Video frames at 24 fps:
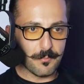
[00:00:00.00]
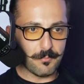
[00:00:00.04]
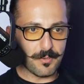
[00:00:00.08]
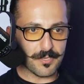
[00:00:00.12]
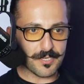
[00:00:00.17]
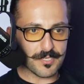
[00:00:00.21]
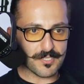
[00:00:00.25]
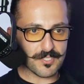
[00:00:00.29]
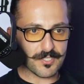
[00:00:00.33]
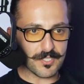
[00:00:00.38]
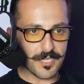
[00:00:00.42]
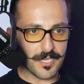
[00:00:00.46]

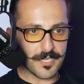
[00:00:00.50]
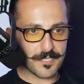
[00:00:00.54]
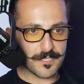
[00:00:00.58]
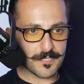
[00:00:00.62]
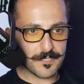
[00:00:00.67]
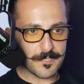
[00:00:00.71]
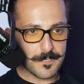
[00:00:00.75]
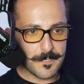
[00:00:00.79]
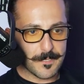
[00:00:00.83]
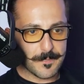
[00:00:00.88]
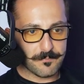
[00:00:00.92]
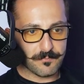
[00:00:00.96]
but it's
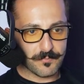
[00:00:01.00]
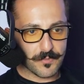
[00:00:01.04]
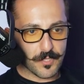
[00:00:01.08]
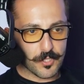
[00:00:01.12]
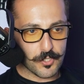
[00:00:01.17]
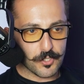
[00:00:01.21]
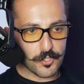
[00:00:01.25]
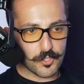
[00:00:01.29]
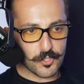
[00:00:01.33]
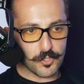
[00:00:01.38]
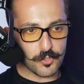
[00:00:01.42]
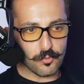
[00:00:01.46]
like
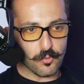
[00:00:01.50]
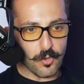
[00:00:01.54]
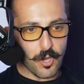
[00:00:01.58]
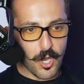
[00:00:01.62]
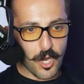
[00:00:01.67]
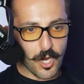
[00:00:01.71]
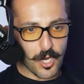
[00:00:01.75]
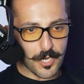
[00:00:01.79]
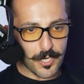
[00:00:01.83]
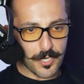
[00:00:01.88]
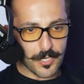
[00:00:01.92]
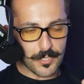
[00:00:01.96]
you
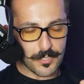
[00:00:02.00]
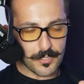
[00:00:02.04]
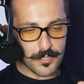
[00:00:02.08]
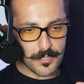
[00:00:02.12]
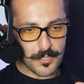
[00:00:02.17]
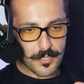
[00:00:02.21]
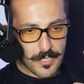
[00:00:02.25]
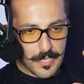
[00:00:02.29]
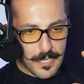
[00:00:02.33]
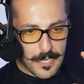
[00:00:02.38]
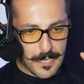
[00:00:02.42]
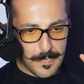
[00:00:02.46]
are
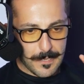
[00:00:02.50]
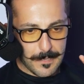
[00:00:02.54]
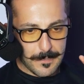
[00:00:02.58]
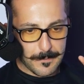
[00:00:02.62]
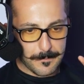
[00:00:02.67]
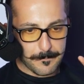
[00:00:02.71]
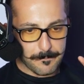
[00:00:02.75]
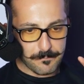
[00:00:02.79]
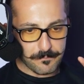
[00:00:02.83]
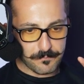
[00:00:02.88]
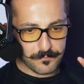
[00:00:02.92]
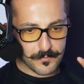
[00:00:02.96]

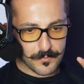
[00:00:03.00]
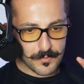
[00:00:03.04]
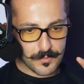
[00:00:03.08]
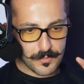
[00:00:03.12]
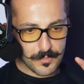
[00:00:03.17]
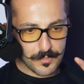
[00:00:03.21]
um